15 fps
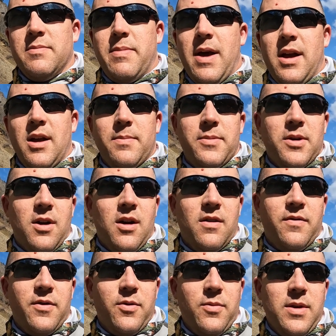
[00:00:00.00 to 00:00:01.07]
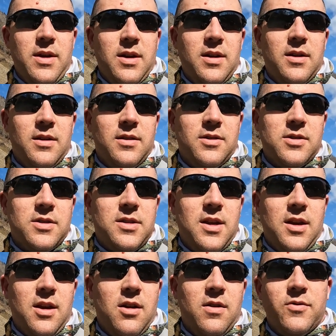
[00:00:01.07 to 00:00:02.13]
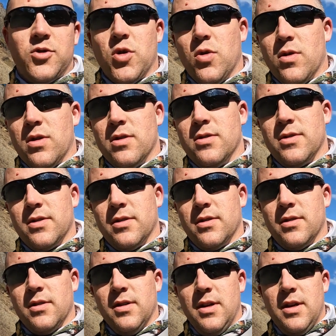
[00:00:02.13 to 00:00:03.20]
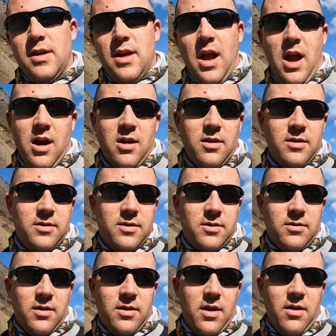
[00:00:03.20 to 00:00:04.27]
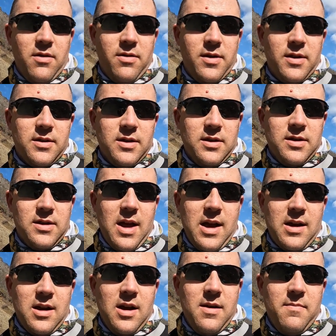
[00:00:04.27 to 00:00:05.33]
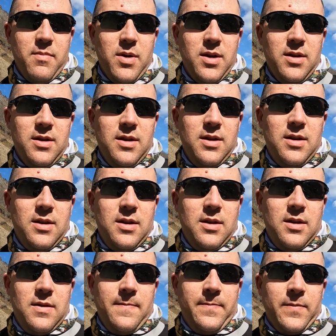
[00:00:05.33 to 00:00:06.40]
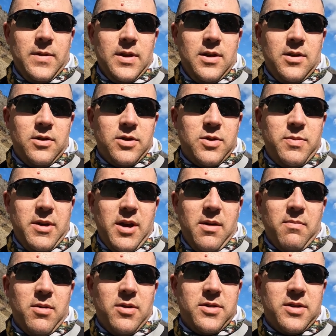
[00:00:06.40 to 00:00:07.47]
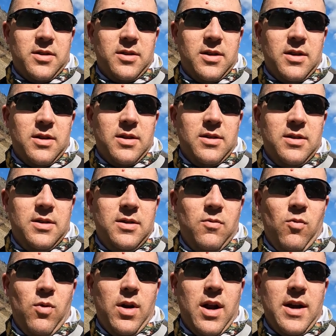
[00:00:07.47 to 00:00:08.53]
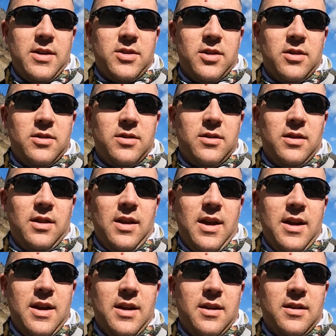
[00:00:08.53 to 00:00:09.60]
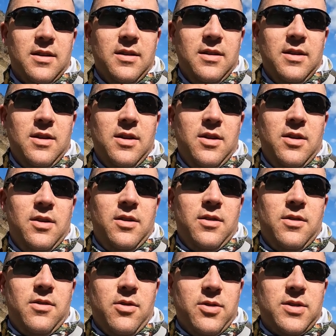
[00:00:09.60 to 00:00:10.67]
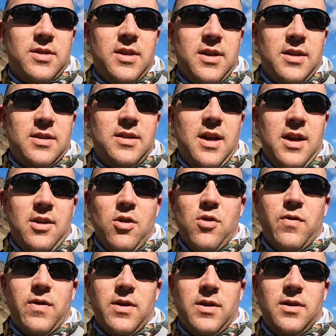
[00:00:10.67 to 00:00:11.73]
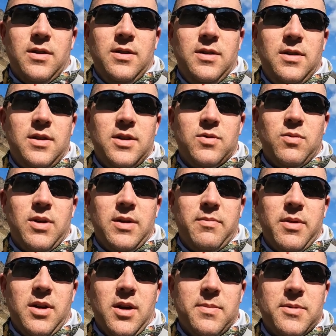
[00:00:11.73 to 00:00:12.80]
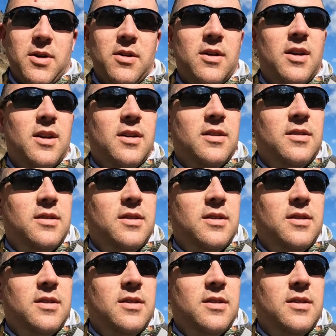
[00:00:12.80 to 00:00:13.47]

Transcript: pack up the car for the weekend and just take care of chores or errands or all the other things that stack up. But, you know, speaking personally, when I start letting those things take over is when it becomes harder.